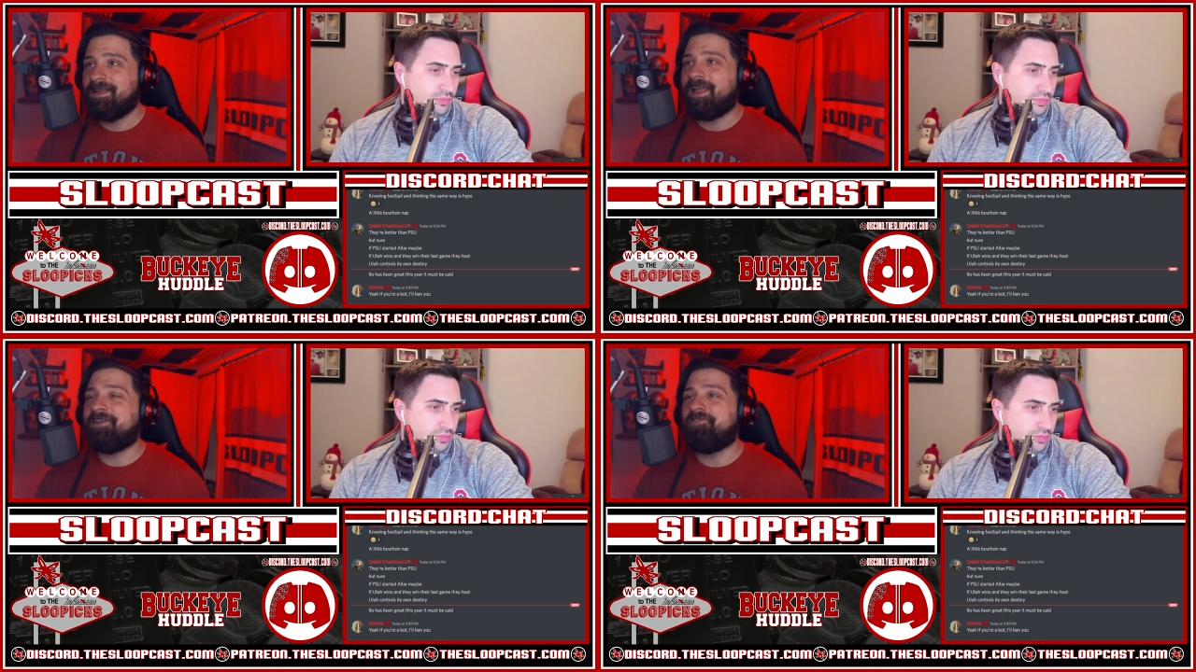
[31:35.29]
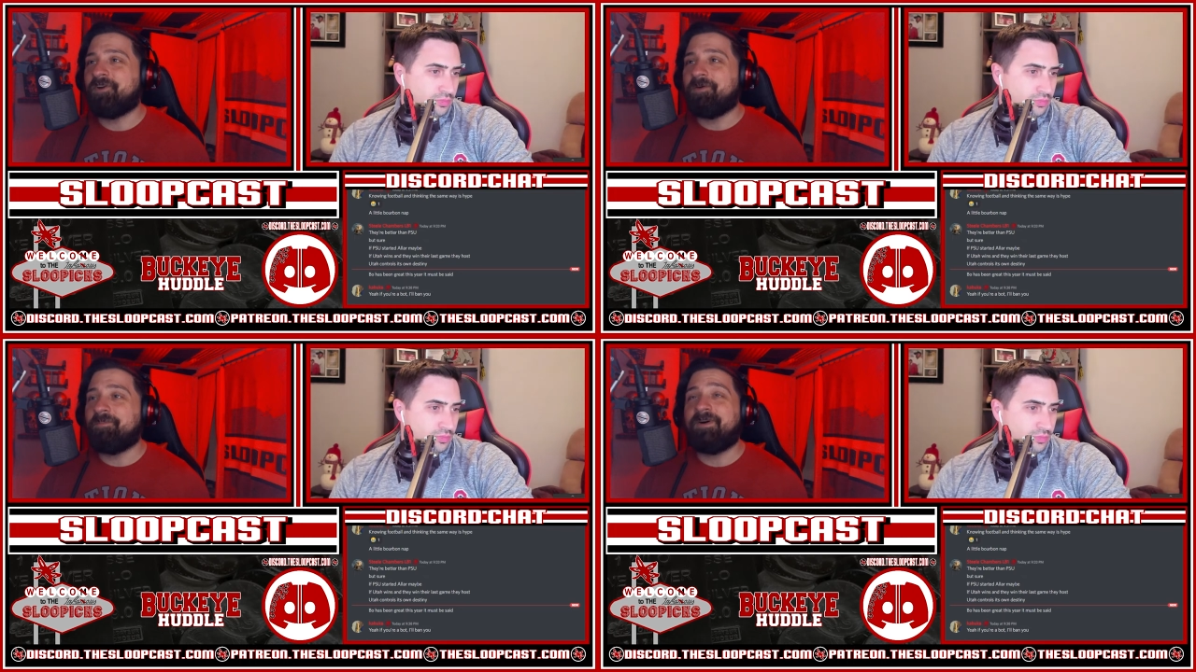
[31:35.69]
Speaker 1: and if
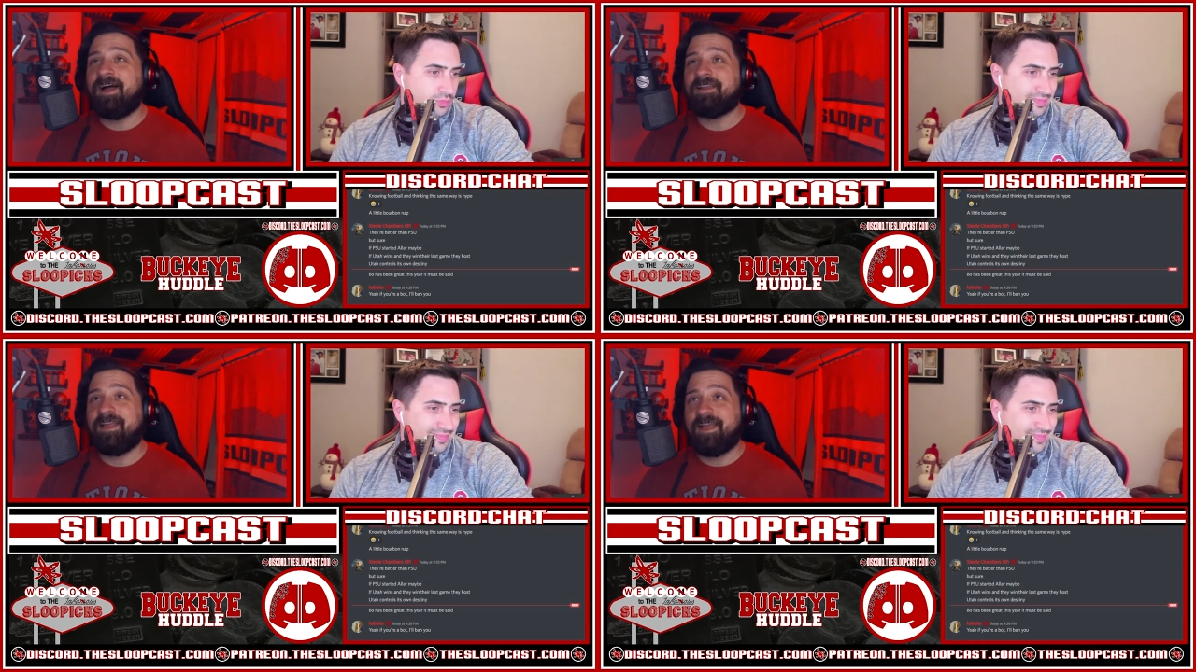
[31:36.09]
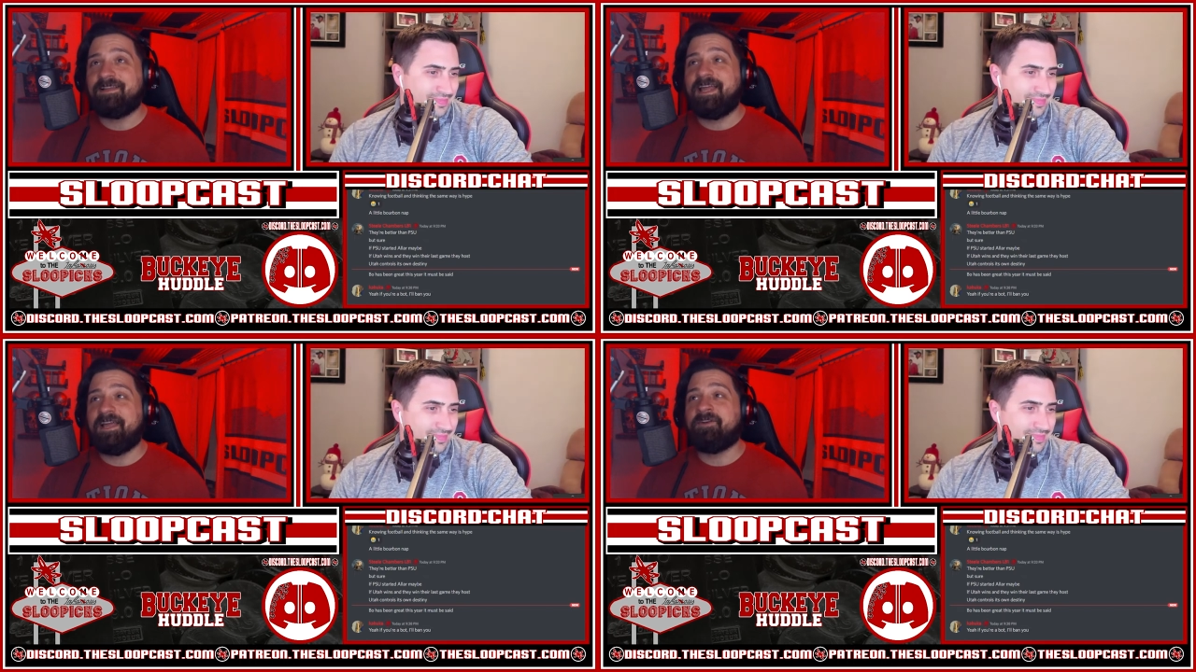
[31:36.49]
you're a bot,
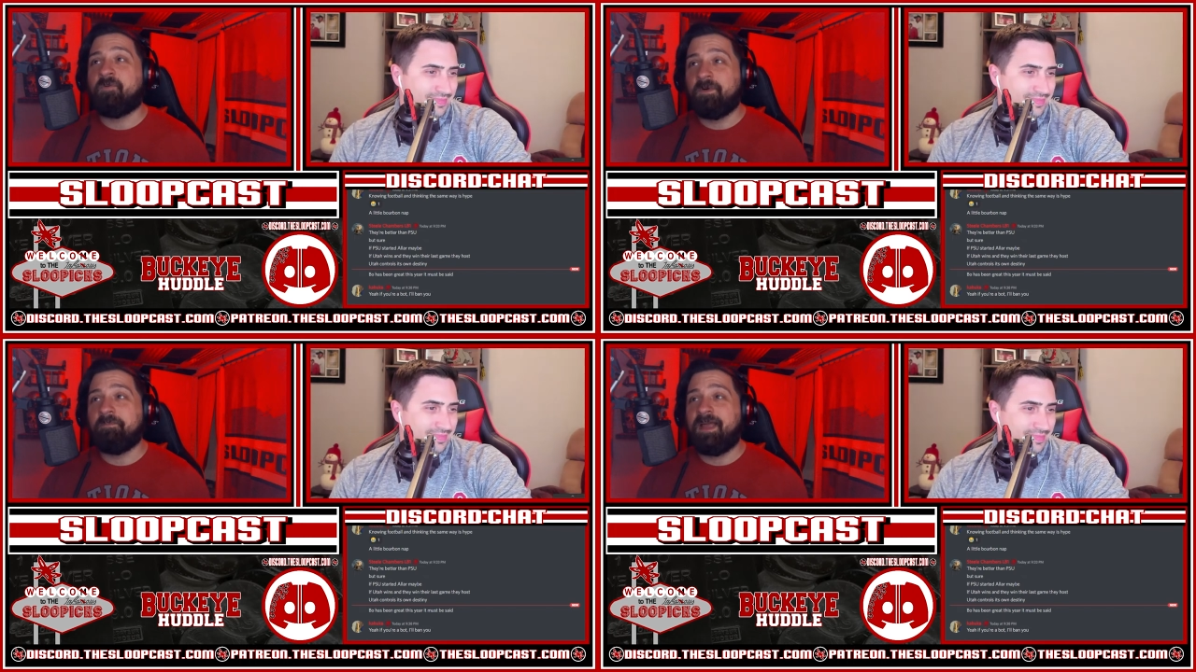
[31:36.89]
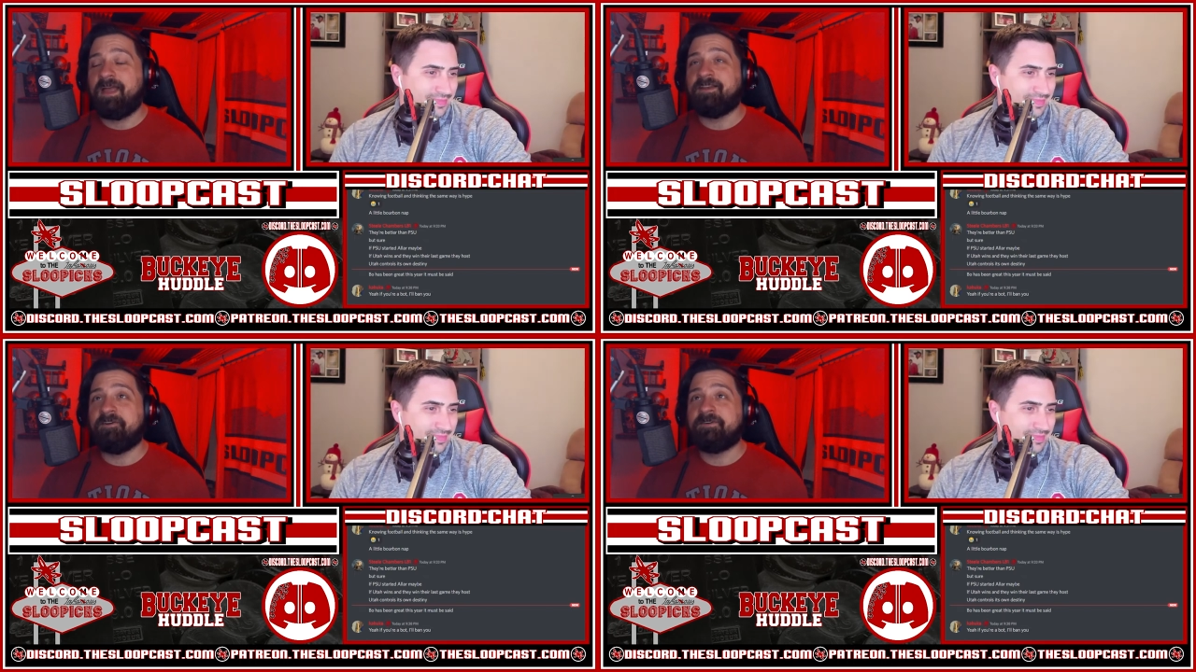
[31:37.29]
Gangland will
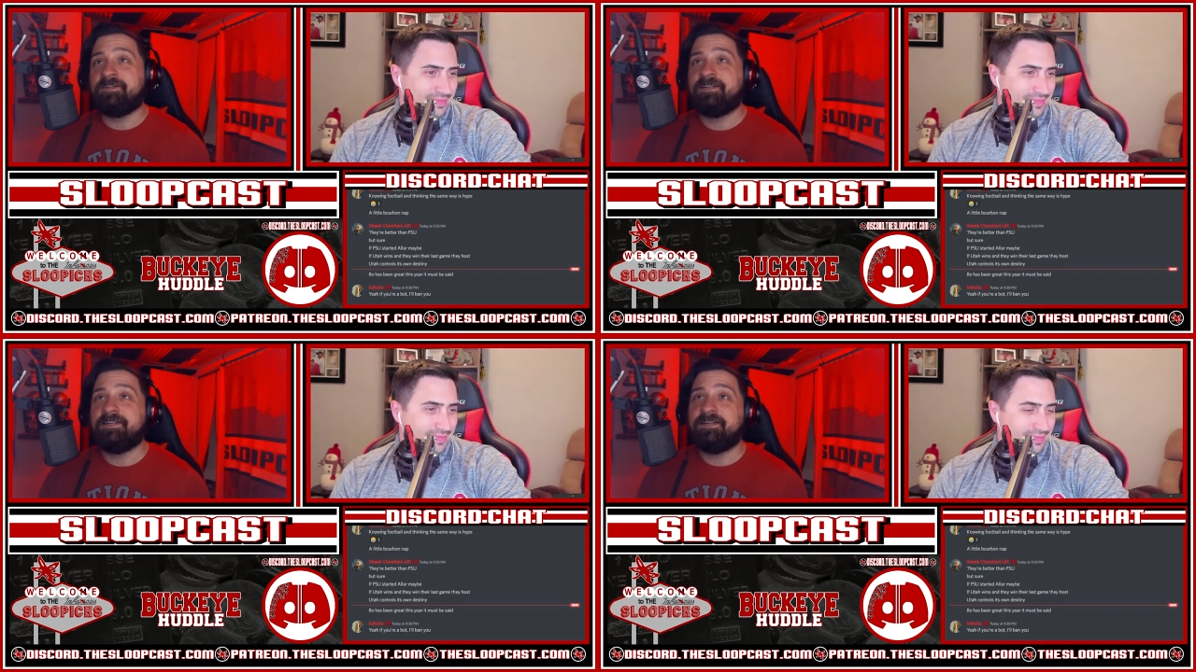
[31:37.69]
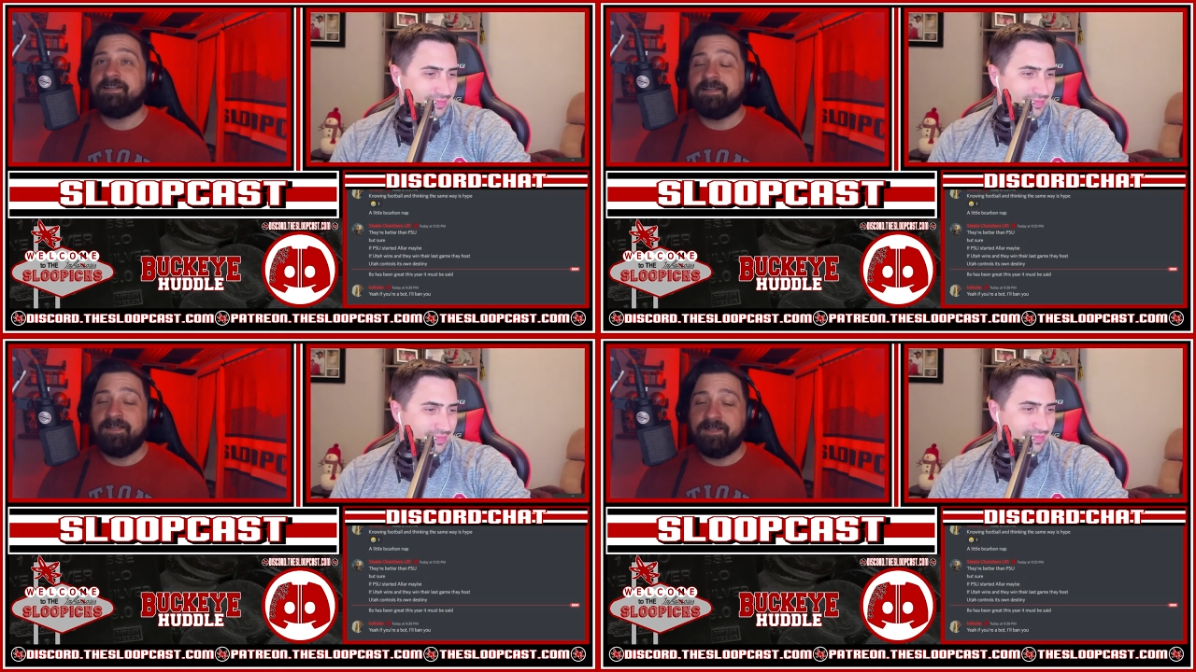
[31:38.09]
ban you.
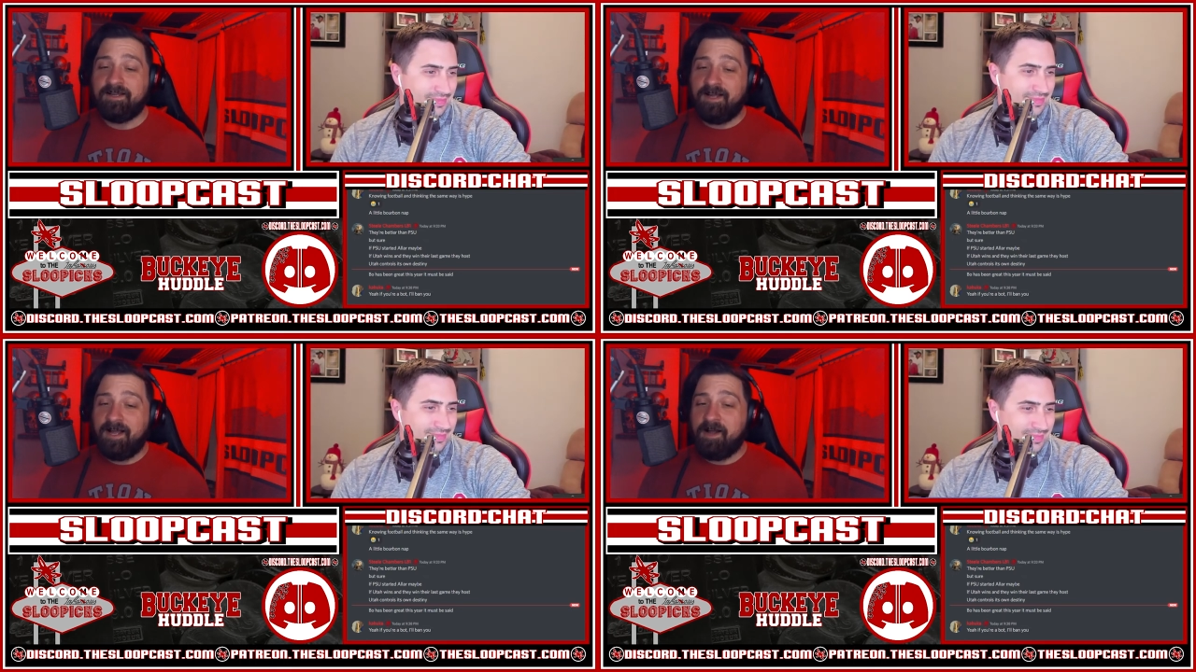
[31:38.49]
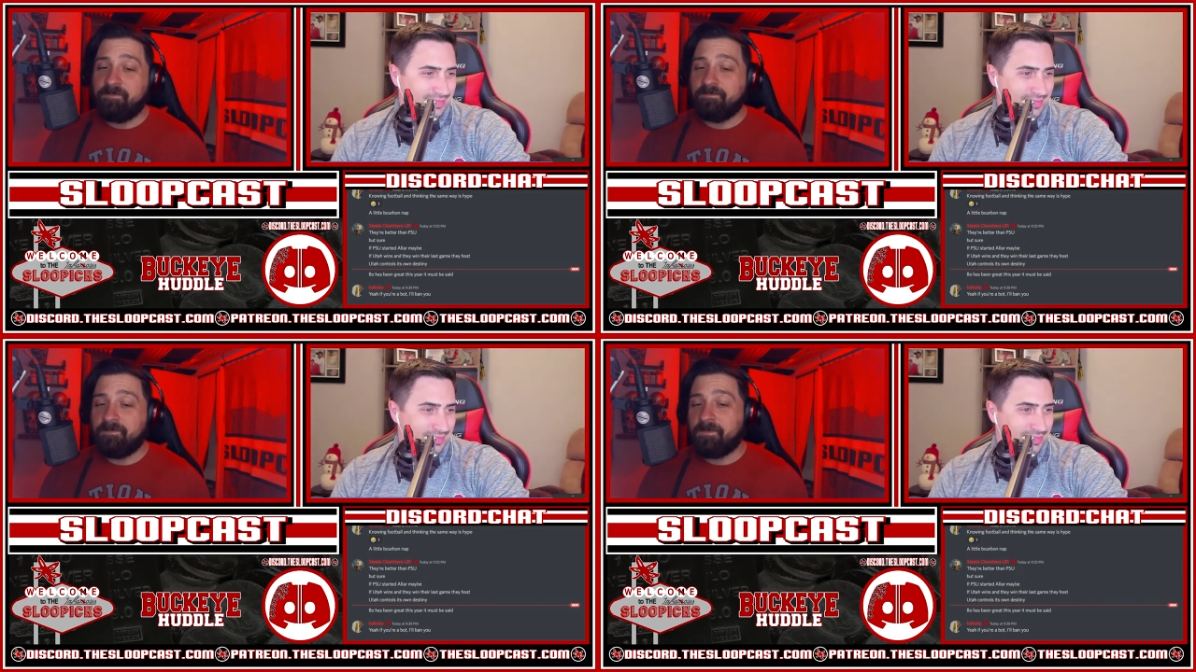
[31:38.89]
Um,